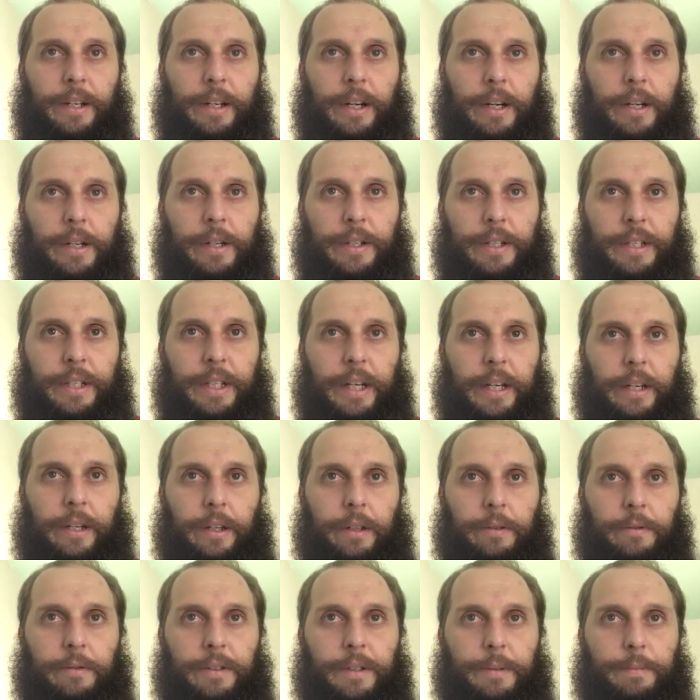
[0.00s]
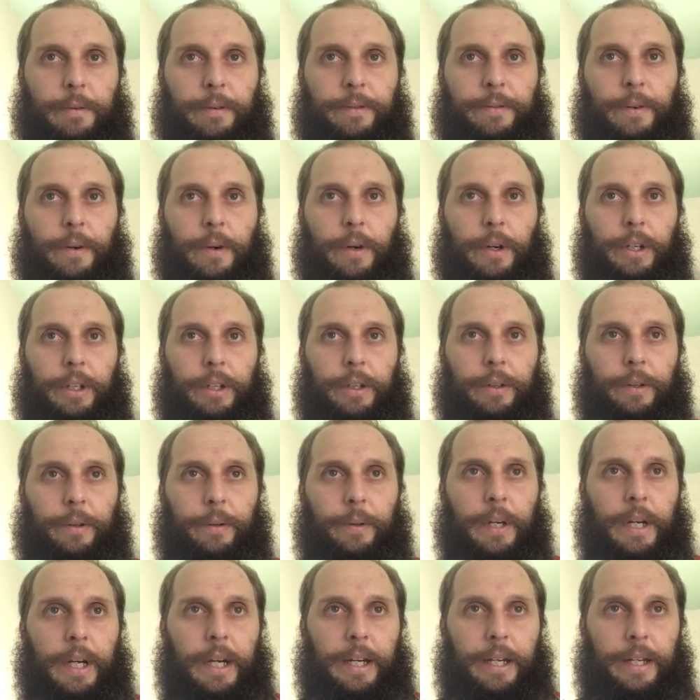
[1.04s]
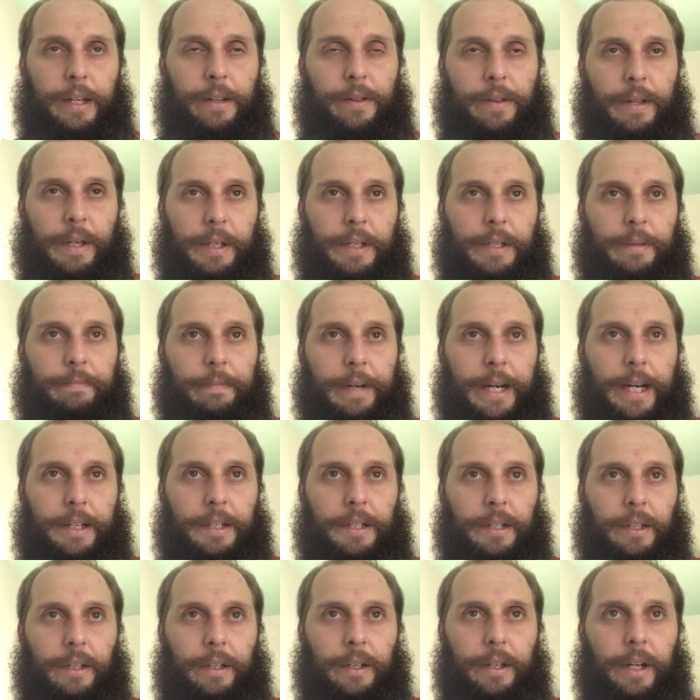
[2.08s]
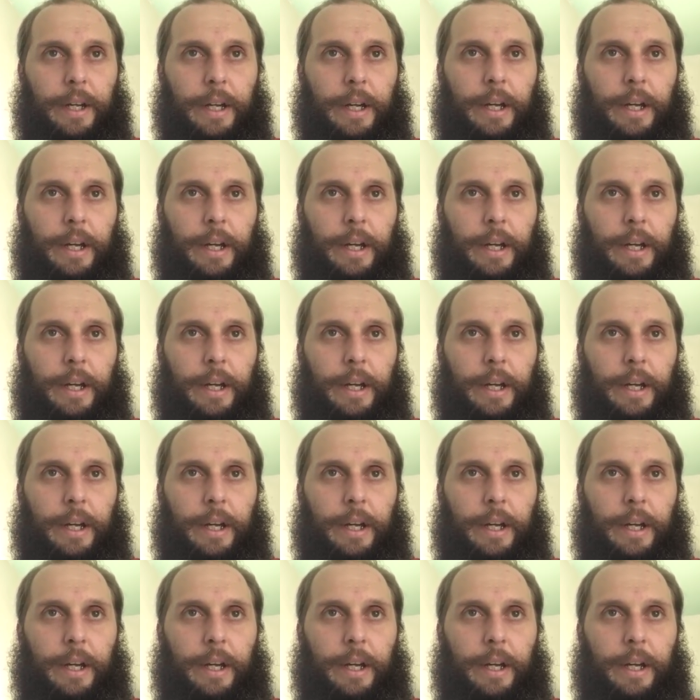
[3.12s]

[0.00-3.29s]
ourselves before you in this matter.